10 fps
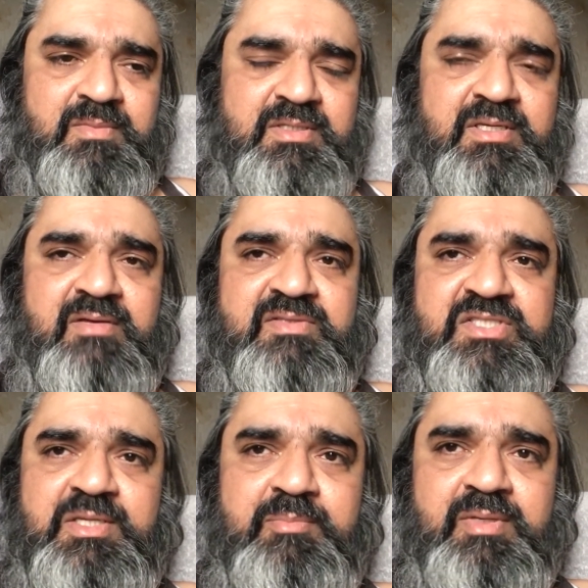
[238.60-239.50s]
didn't have a
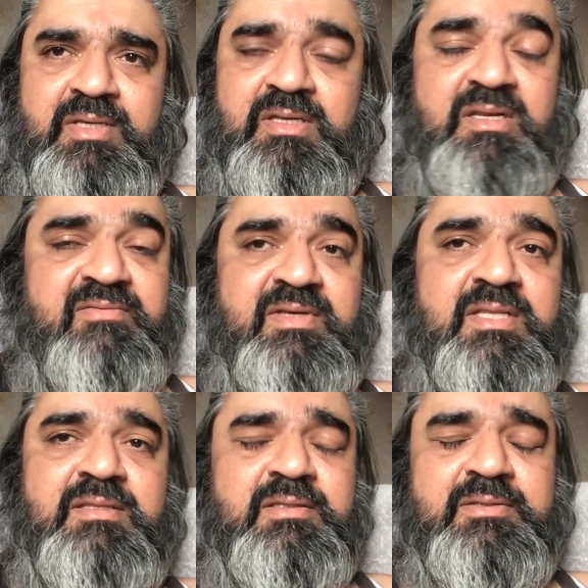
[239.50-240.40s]
GP, I didn't have
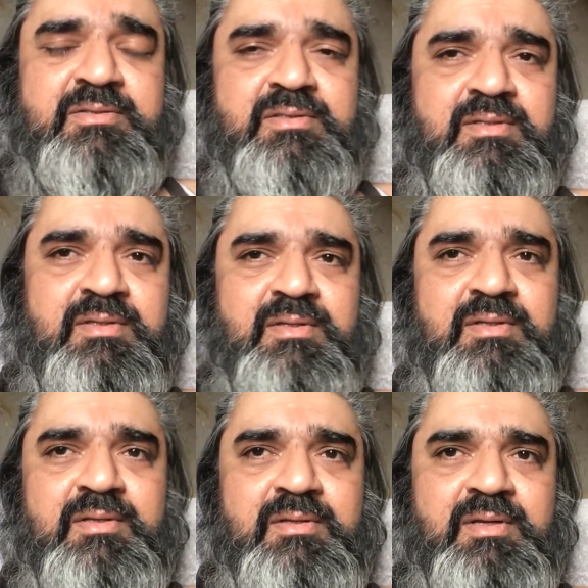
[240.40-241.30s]
anything.
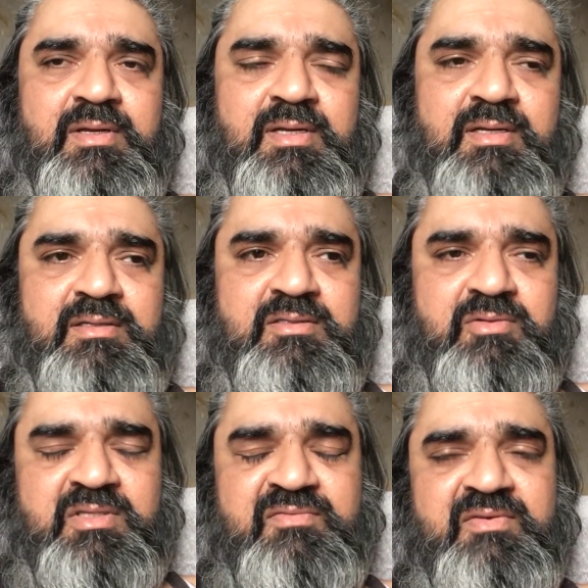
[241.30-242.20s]
In
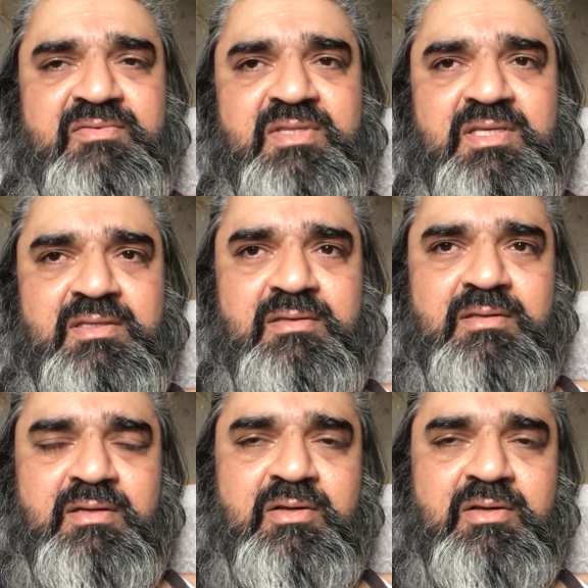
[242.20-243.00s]
2015, I